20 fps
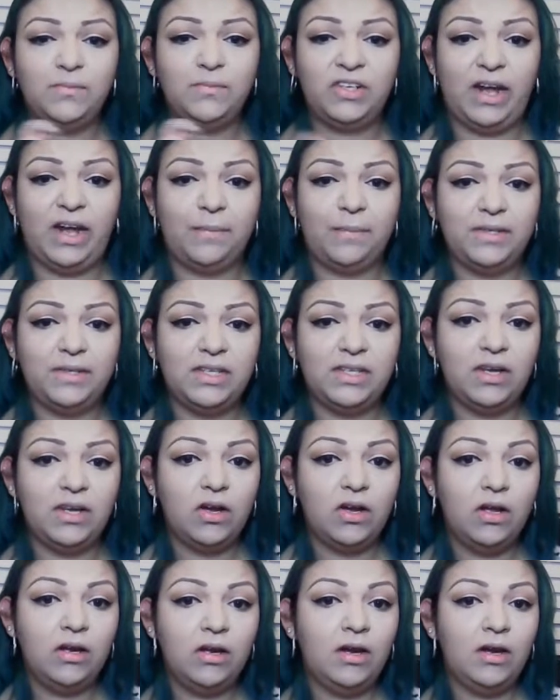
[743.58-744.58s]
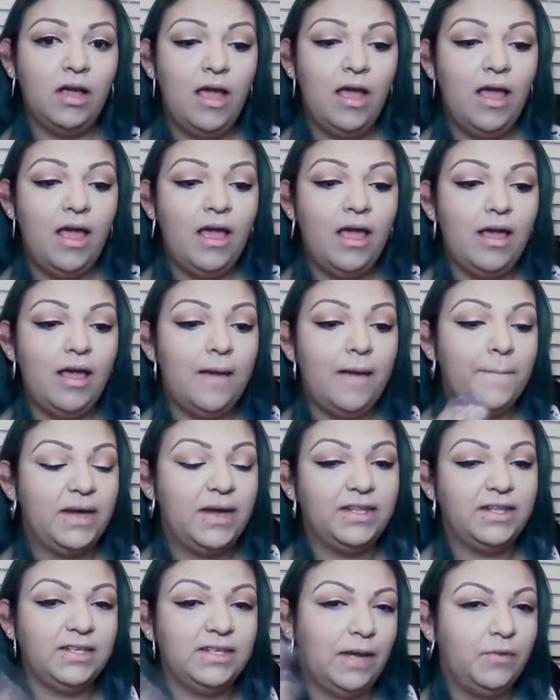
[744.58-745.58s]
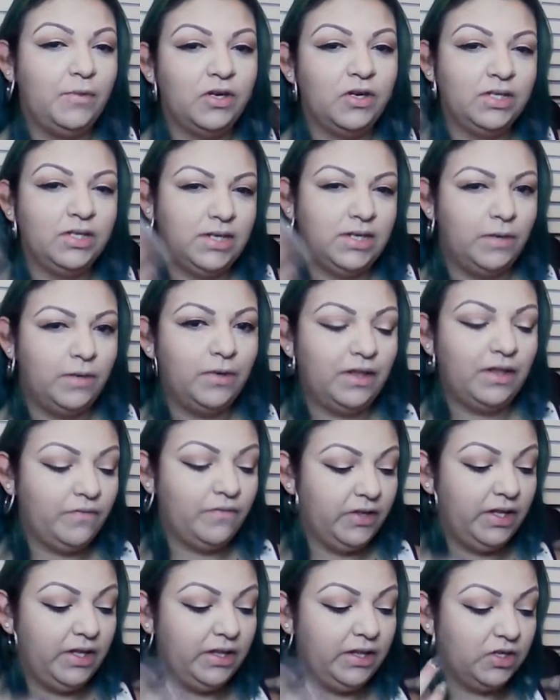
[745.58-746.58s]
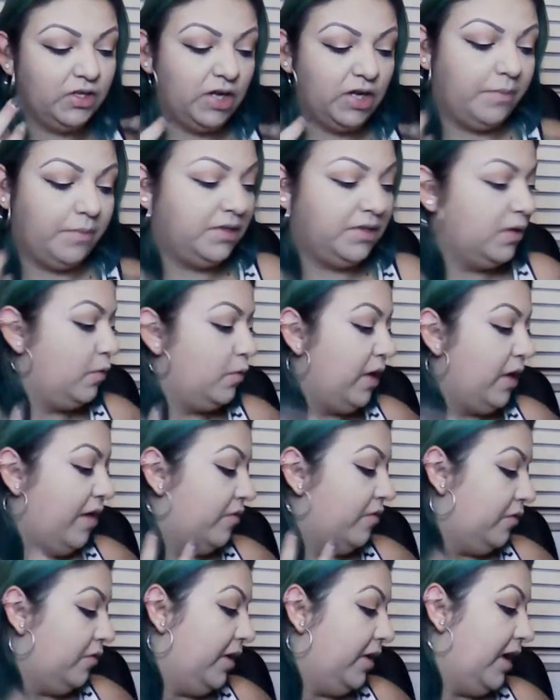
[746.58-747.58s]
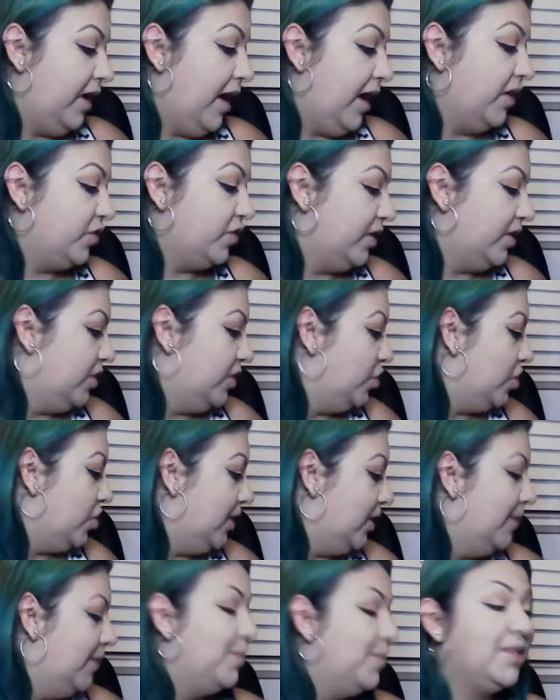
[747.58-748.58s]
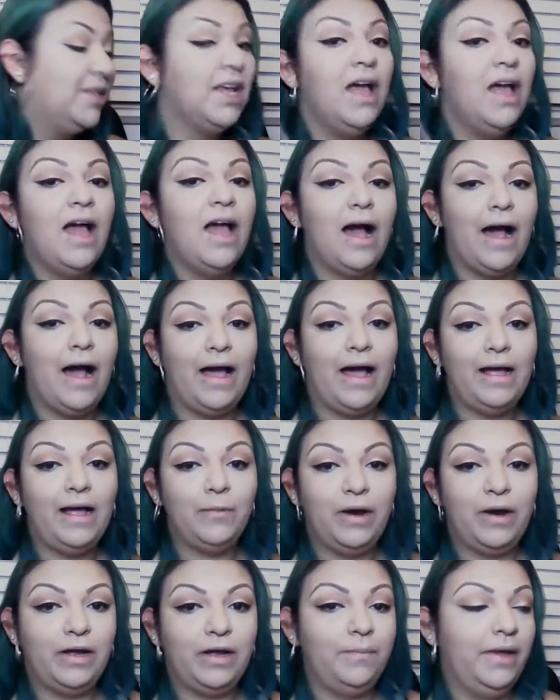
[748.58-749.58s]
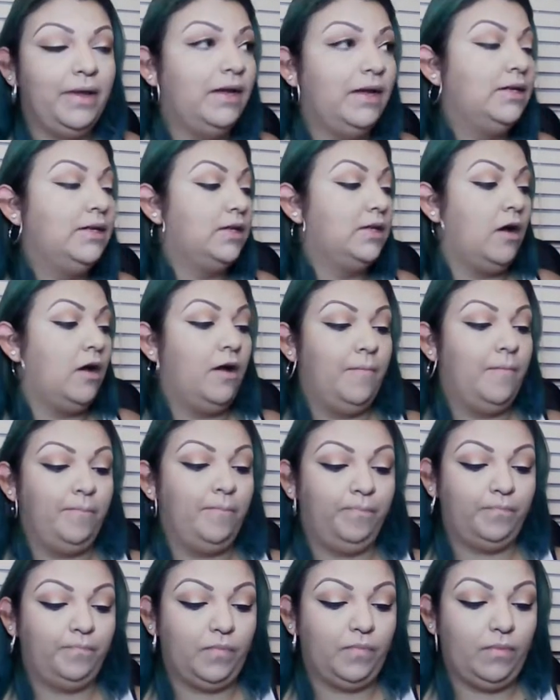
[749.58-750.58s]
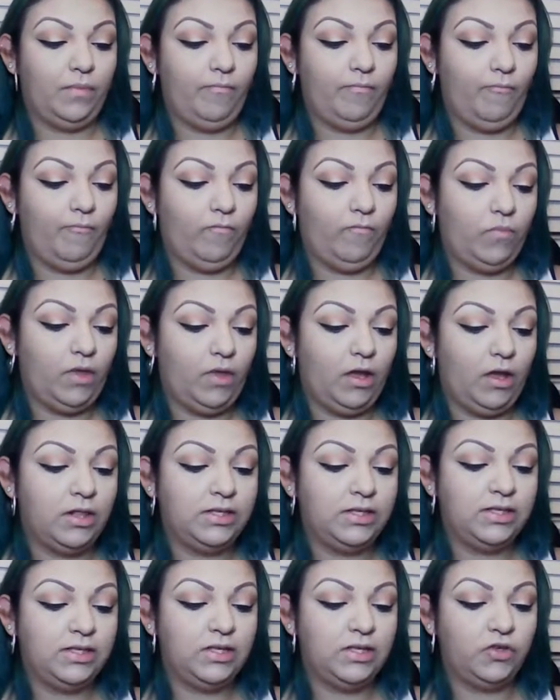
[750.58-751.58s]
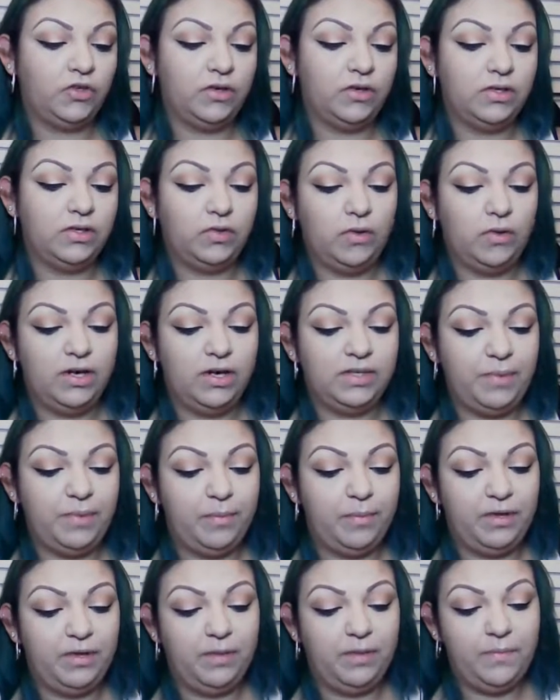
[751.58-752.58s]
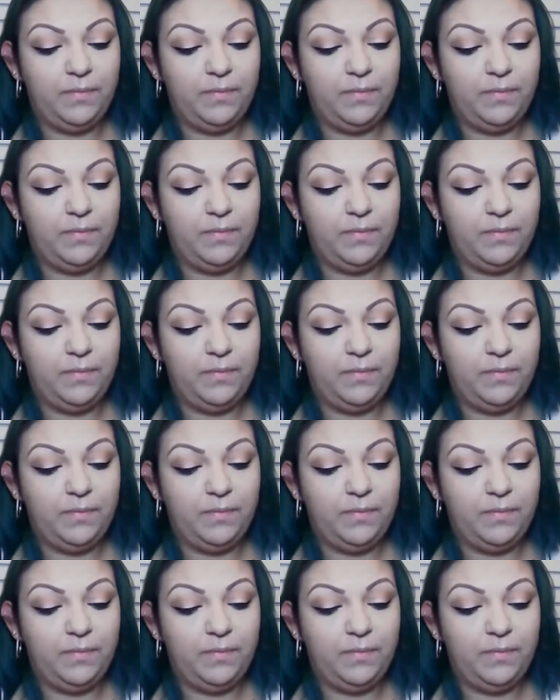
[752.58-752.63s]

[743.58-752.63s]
put some chapstick on, and by the time you're done with everything, the chapstick will have already hydrated your lips. I recommend, this is a drugstore, it's